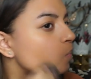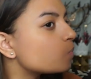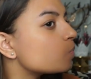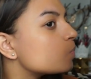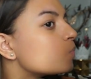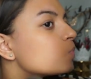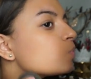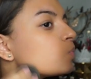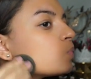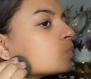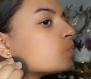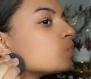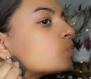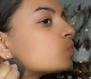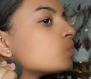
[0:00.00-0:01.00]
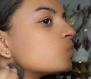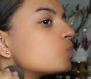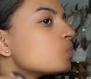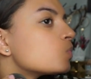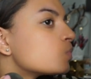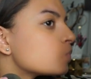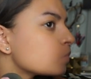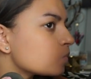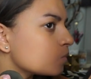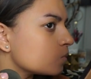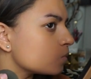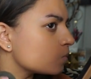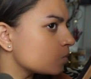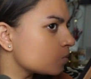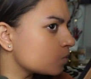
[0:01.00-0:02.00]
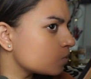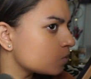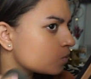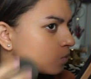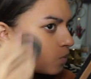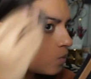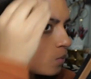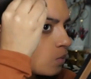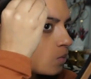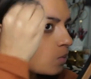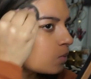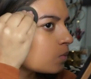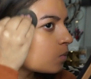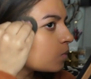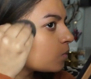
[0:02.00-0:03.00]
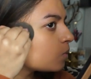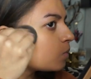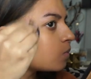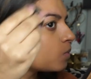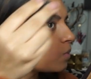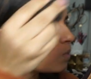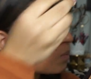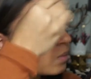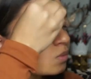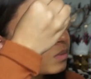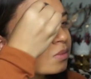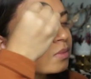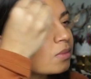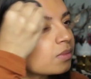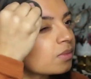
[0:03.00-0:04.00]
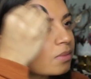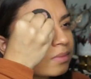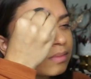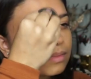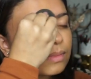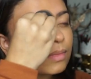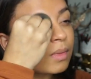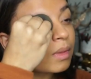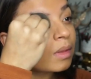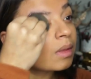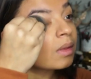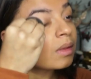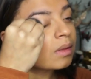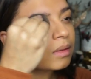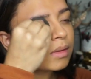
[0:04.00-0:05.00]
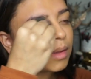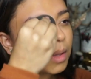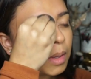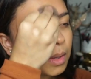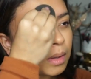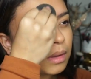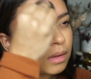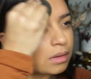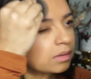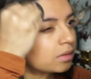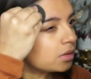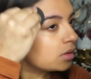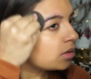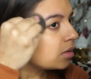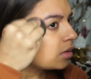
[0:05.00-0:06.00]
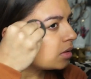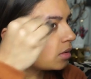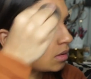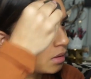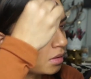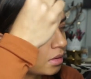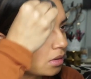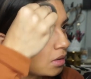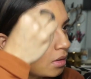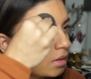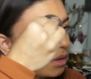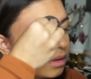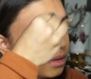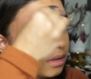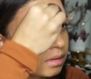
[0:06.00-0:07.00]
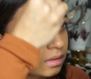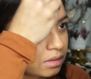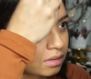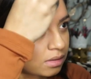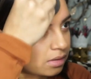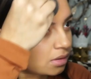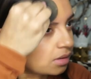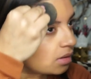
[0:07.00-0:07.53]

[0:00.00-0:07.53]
No one is speaking in this clip.